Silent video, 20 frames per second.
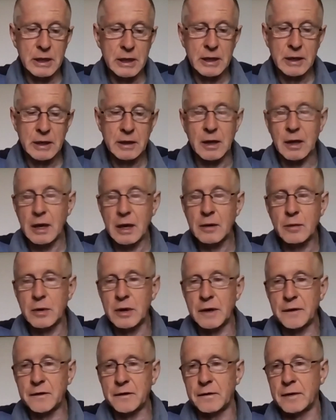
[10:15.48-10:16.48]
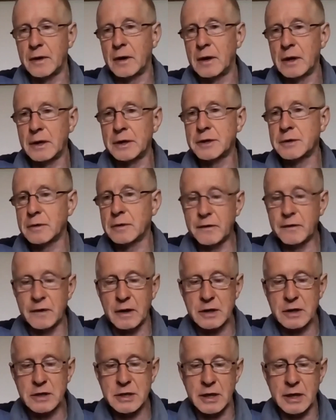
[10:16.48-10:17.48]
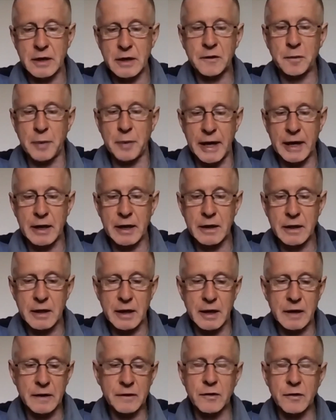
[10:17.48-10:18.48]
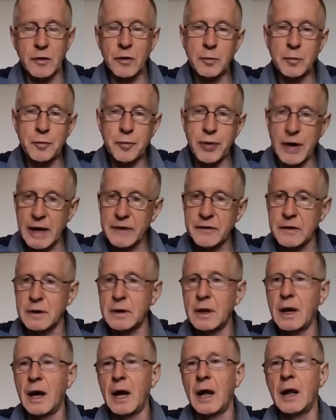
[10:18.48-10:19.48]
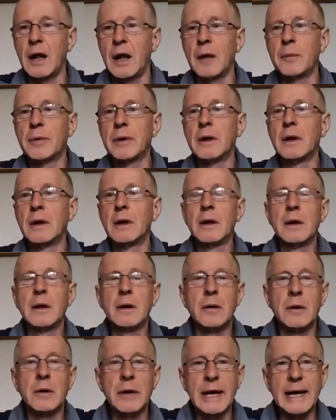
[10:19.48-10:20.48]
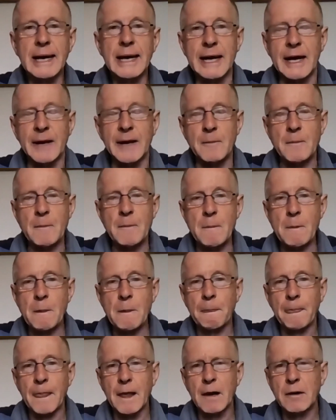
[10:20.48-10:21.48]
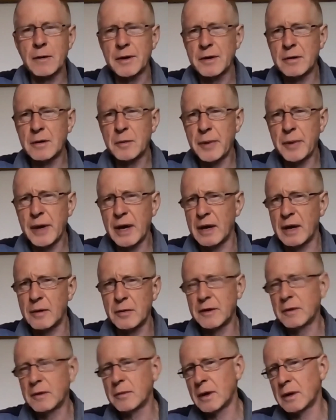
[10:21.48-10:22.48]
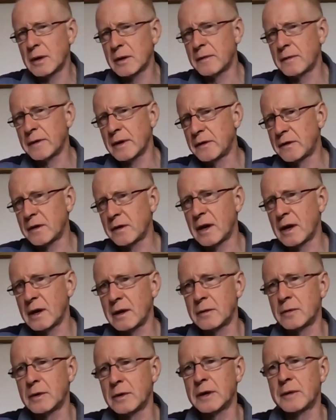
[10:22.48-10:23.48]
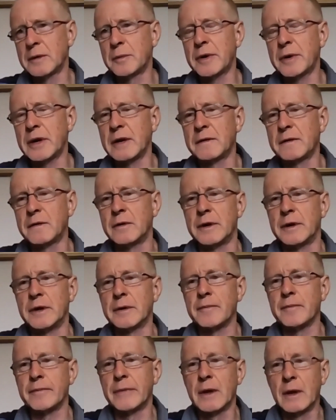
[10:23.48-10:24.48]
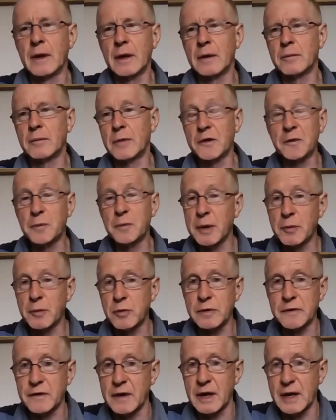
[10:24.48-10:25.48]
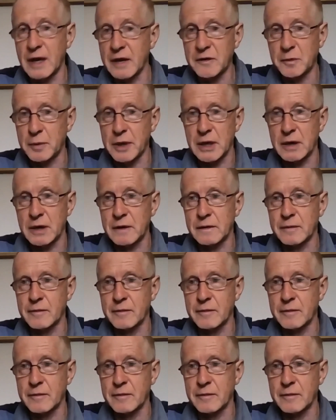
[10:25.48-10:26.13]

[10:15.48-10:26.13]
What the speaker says: You know, like words of knowledge or teaching, explaining things, or practical help, or healing. Oh, no, I'm praying. Would you mind if I say a word of prayer for you? And most people say, yes, please.